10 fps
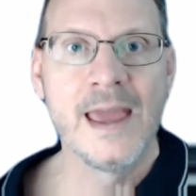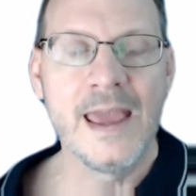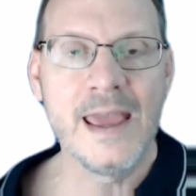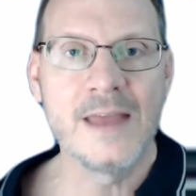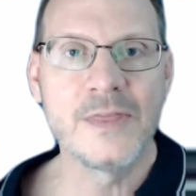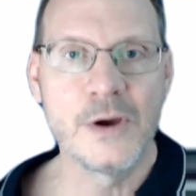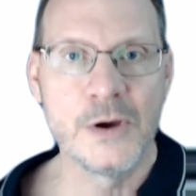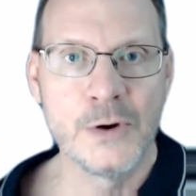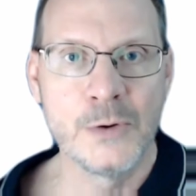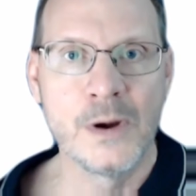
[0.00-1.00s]
and the
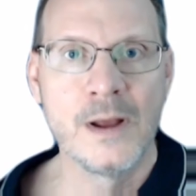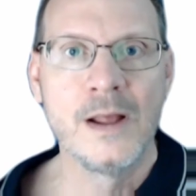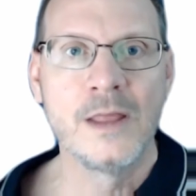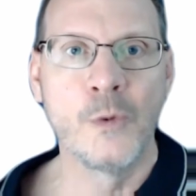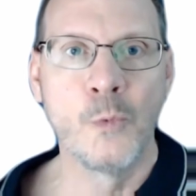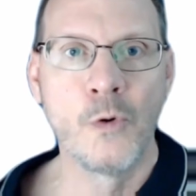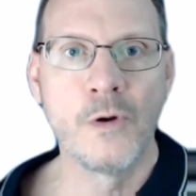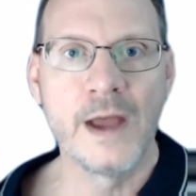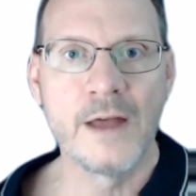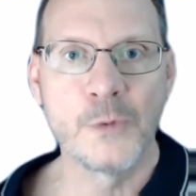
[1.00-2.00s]
WHO, the
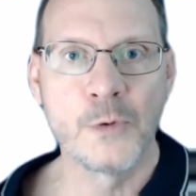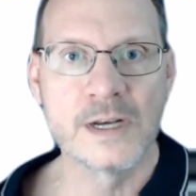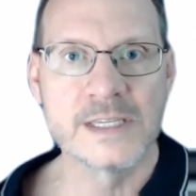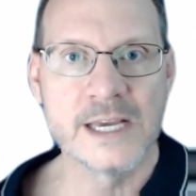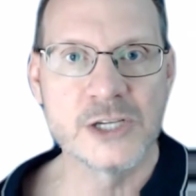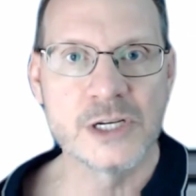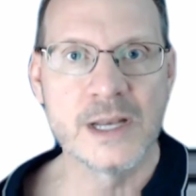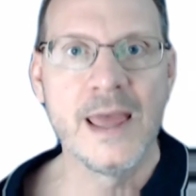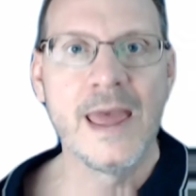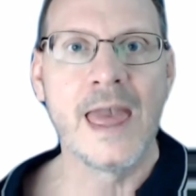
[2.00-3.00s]
World Health
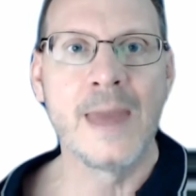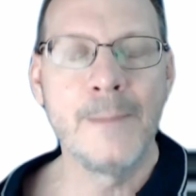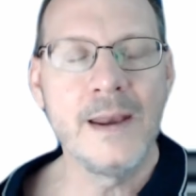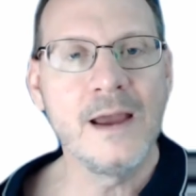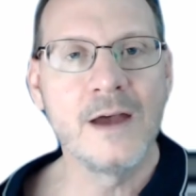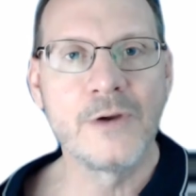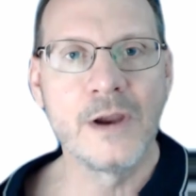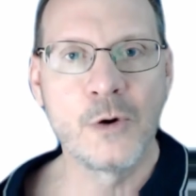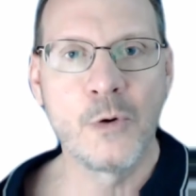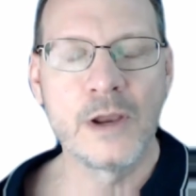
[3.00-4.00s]
Organization, and many other
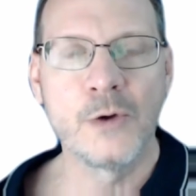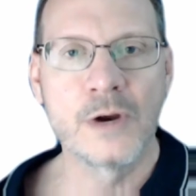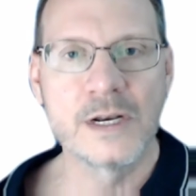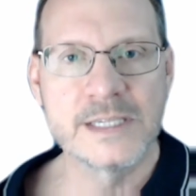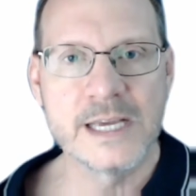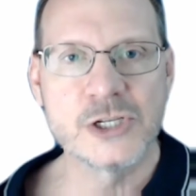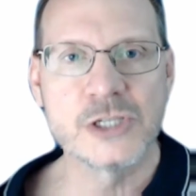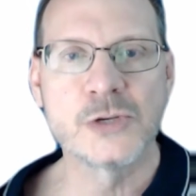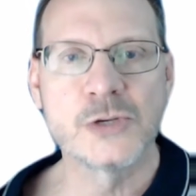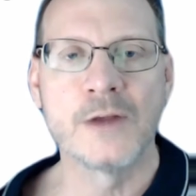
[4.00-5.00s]
air quality
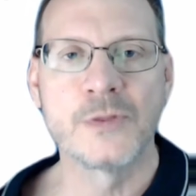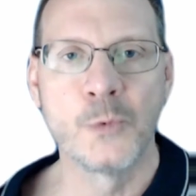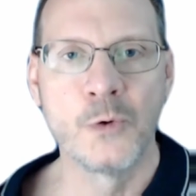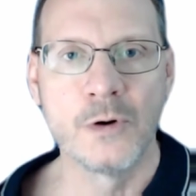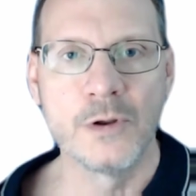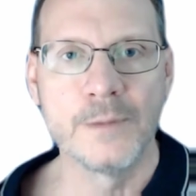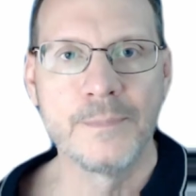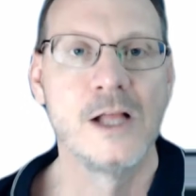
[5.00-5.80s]
organizations throughout the world.